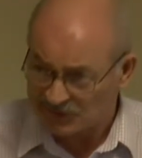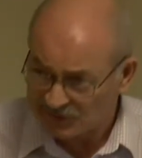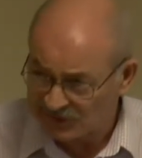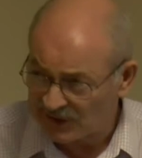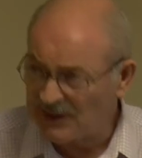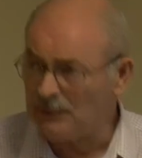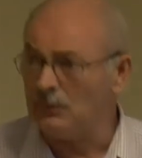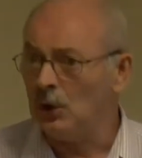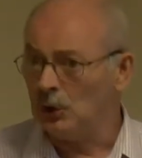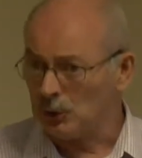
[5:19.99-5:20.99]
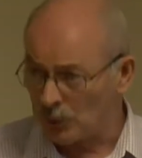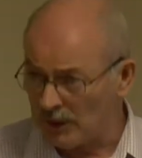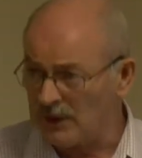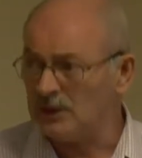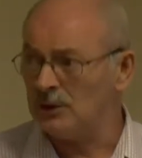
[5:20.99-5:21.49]
the same
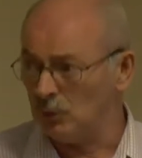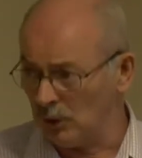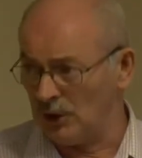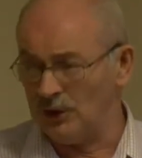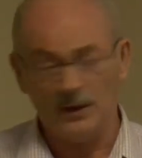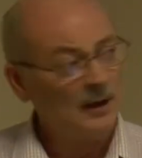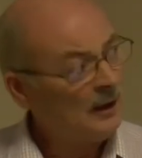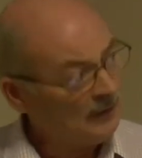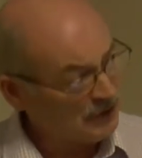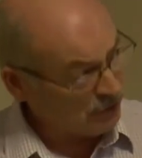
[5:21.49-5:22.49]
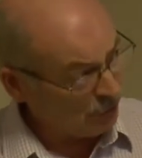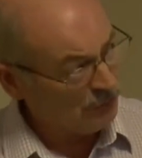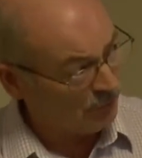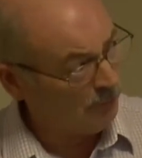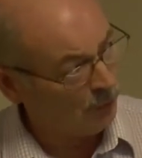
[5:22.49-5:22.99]
Greek word that's used
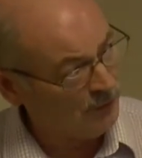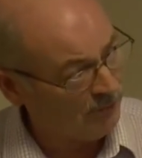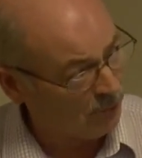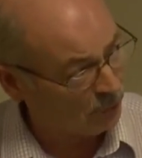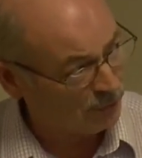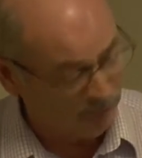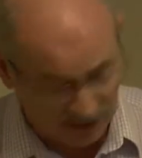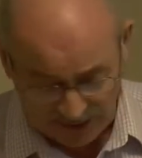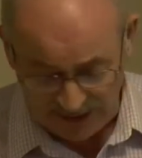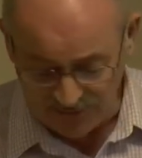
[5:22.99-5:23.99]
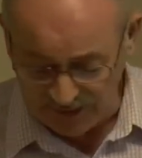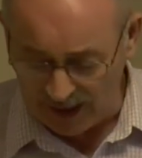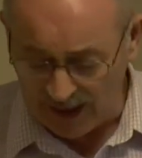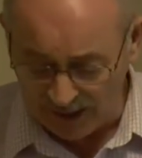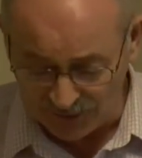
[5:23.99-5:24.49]
for both of those, believed
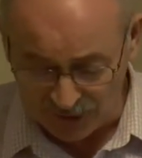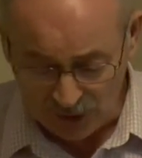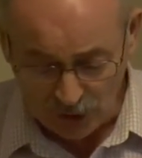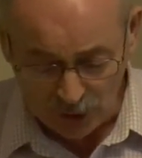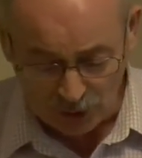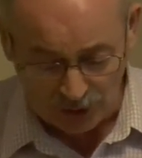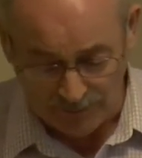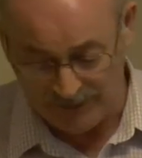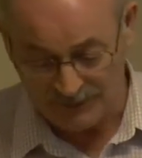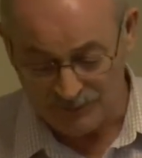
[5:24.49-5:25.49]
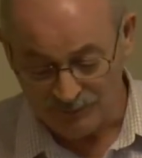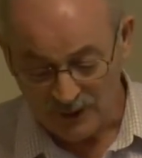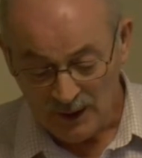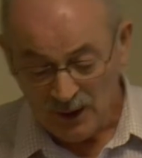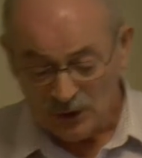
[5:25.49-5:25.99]
and commit.
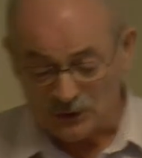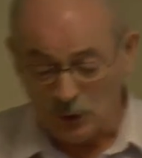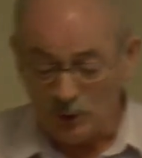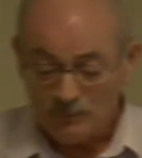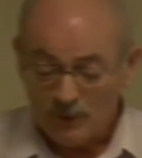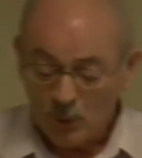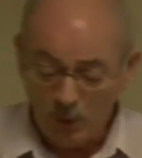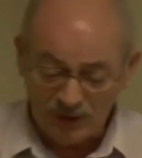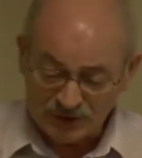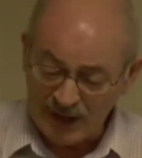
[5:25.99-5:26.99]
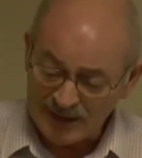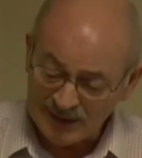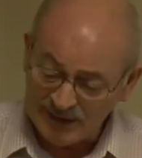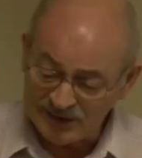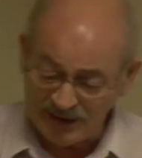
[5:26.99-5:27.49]
So what it's
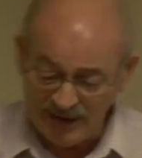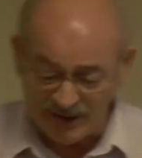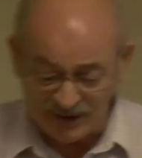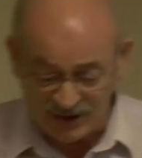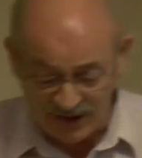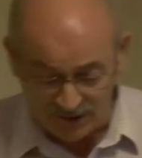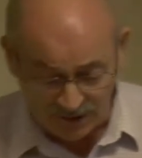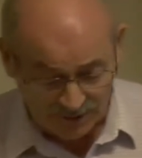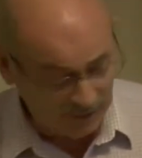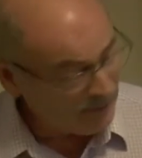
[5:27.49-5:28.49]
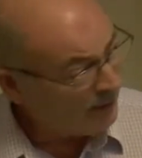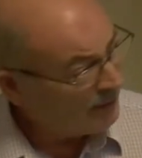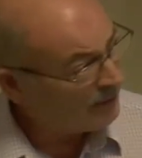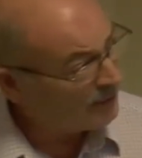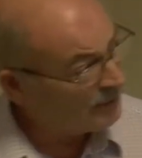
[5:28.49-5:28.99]
actually saying is here that
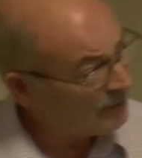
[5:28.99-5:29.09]
there are